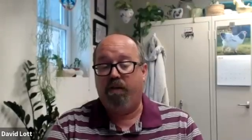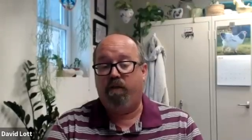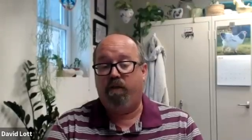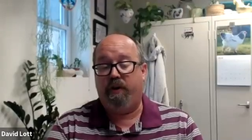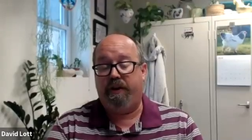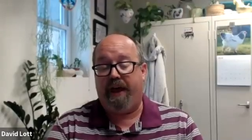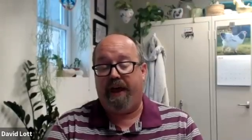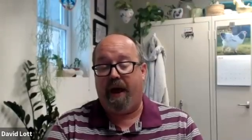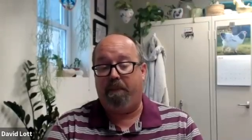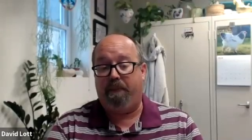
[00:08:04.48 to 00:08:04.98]

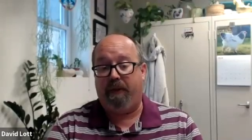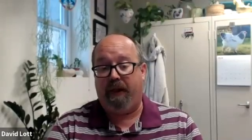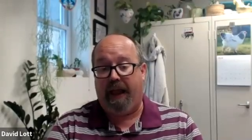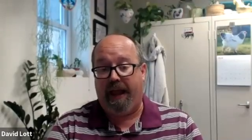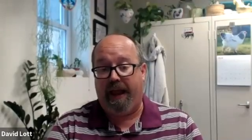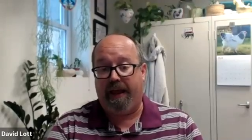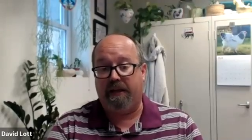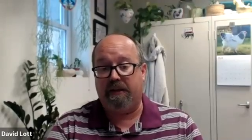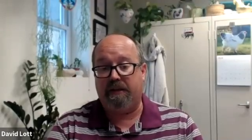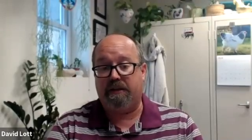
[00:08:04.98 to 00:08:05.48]
for that
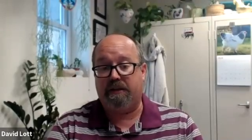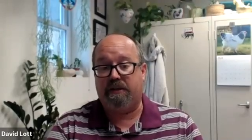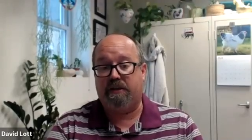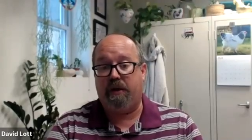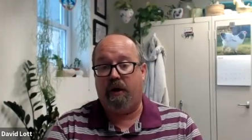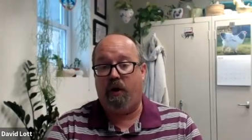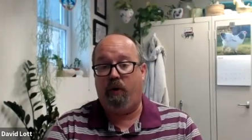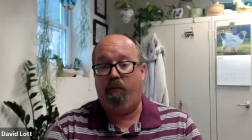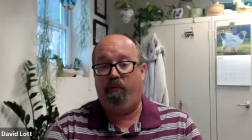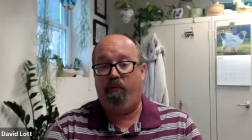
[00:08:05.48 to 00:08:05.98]
plant.
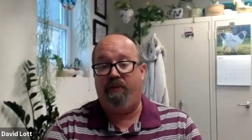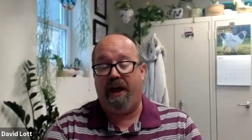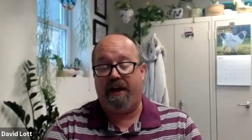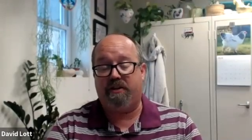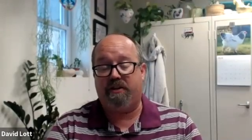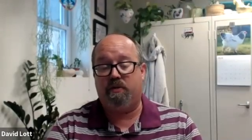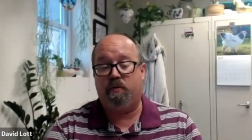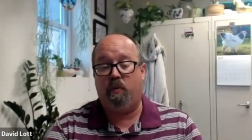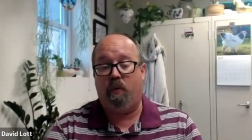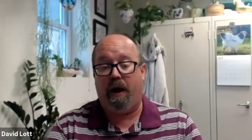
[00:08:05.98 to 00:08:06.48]
So
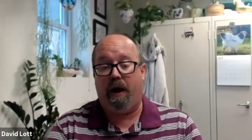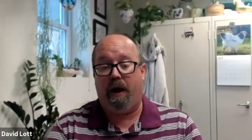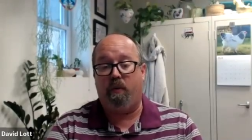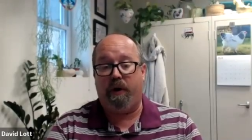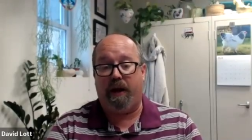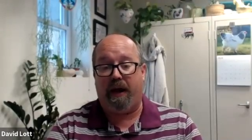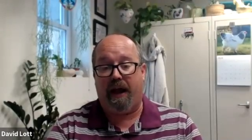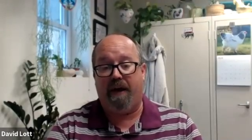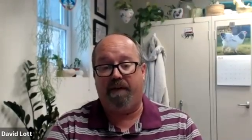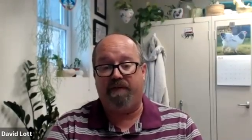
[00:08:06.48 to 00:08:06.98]
that's why
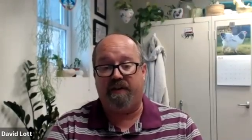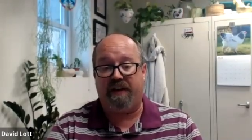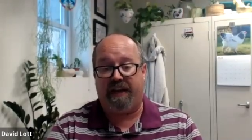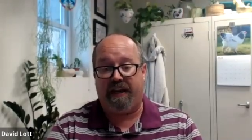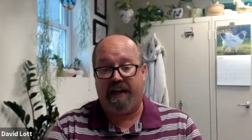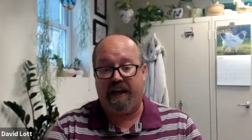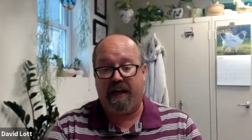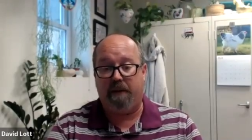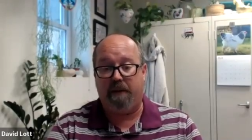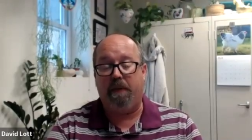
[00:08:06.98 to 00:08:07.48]
we have to
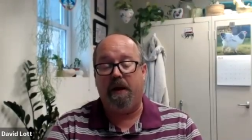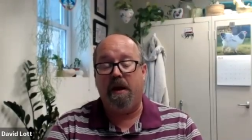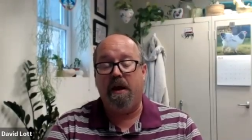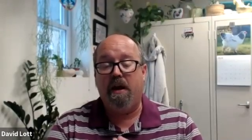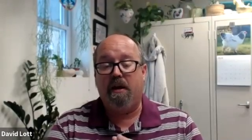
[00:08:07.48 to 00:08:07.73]
keep